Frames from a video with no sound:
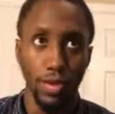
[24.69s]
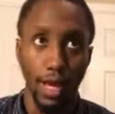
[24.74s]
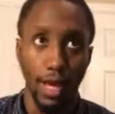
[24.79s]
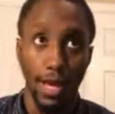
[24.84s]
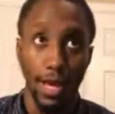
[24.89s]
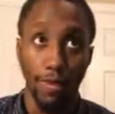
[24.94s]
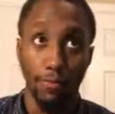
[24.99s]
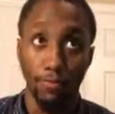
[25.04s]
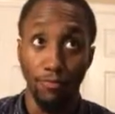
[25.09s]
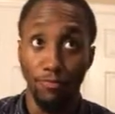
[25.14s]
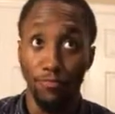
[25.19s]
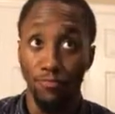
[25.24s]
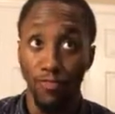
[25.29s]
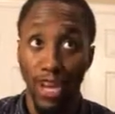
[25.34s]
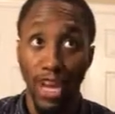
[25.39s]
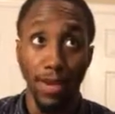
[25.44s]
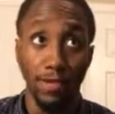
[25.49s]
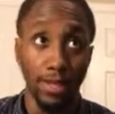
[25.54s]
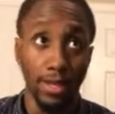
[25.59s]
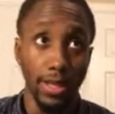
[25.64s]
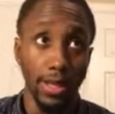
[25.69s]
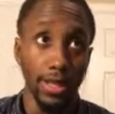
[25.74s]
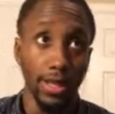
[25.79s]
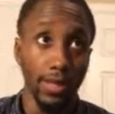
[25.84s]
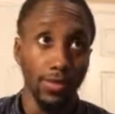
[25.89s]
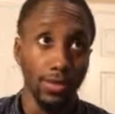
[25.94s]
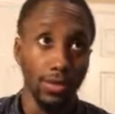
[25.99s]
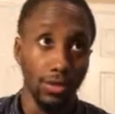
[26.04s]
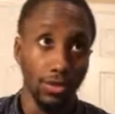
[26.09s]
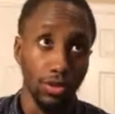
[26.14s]
I got family that
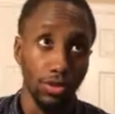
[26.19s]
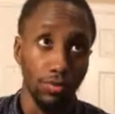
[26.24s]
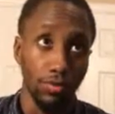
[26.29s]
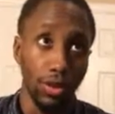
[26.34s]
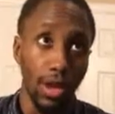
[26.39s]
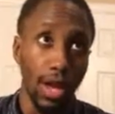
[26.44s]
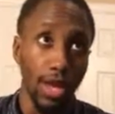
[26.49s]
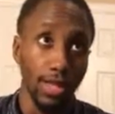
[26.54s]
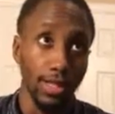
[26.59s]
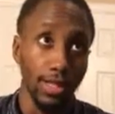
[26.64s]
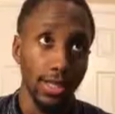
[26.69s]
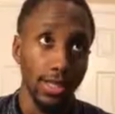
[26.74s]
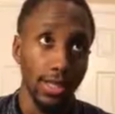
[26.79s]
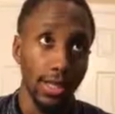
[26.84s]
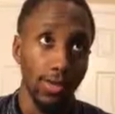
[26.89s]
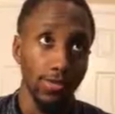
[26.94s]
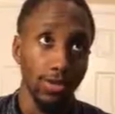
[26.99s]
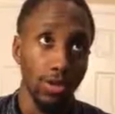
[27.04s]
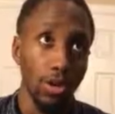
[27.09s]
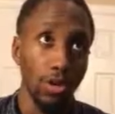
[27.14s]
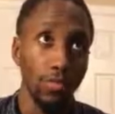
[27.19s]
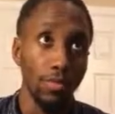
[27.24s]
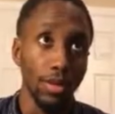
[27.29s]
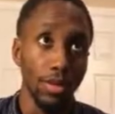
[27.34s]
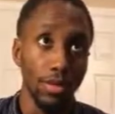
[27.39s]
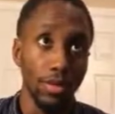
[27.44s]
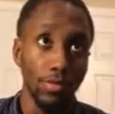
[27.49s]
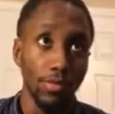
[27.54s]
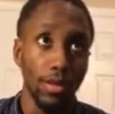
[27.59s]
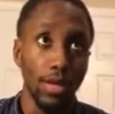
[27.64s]
lives there, surprisingly. They've told me
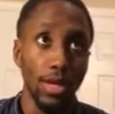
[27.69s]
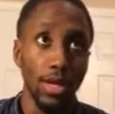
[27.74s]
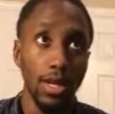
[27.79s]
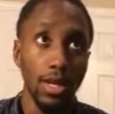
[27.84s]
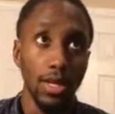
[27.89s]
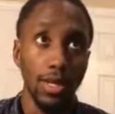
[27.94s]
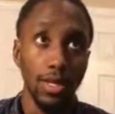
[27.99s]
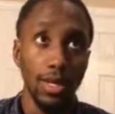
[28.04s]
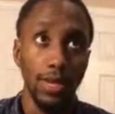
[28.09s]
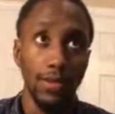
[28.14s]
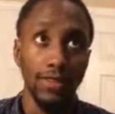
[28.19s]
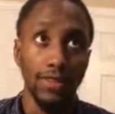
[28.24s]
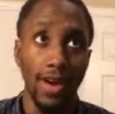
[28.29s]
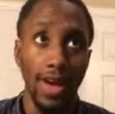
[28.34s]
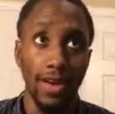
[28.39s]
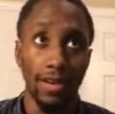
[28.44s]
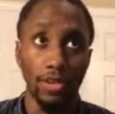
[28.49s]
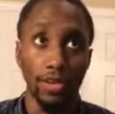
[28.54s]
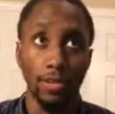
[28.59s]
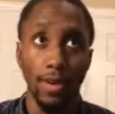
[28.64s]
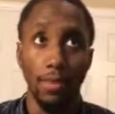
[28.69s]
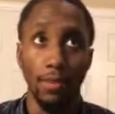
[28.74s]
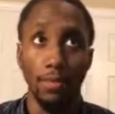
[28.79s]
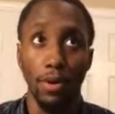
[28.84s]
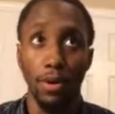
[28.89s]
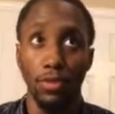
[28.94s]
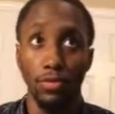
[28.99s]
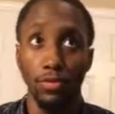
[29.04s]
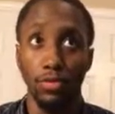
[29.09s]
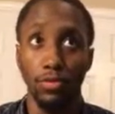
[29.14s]
some key factors about
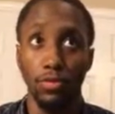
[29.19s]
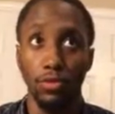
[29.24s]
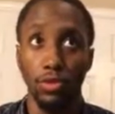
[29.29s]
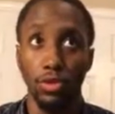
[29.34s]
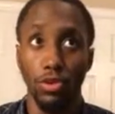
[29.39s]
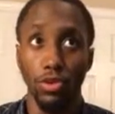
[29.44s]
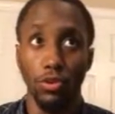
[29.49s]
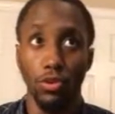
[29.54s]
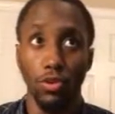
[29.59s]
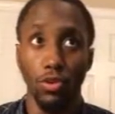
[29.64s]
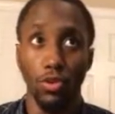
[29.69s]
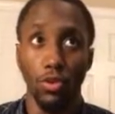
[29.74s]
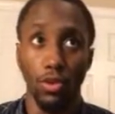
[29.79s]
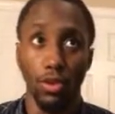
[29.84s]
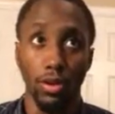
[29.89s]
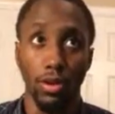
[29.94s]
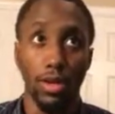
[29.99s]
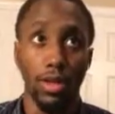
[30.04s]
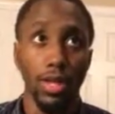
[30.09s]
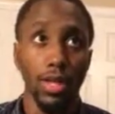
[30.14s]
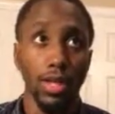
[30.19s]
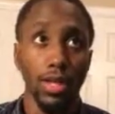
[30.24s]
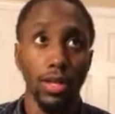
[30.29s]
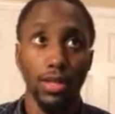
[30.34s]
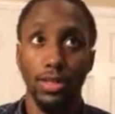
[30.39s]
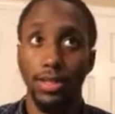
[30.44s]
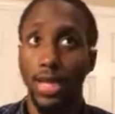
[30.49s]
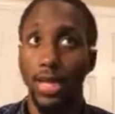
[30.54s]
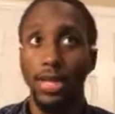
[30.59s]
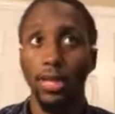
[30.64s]
Baltimore, New York,
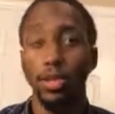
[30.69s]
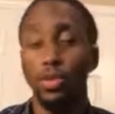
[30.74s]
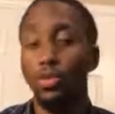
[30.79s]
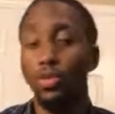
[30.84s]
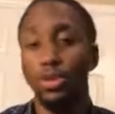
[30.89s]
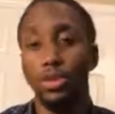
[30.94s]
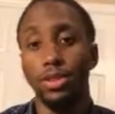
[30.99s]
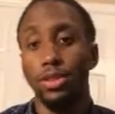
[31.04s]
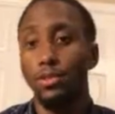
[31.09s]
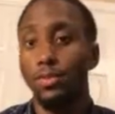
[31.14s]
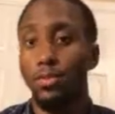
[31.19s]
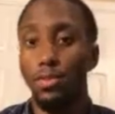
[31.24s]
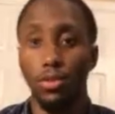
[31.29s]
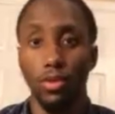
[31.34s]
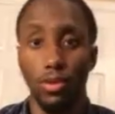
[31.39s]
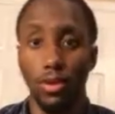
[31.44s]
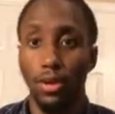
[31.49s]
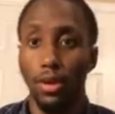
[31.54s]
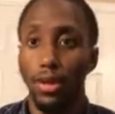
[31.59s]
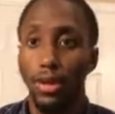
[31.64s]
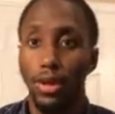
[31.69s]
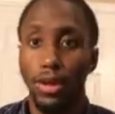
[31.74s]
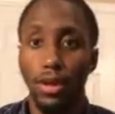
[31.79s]
St. Louis, and more.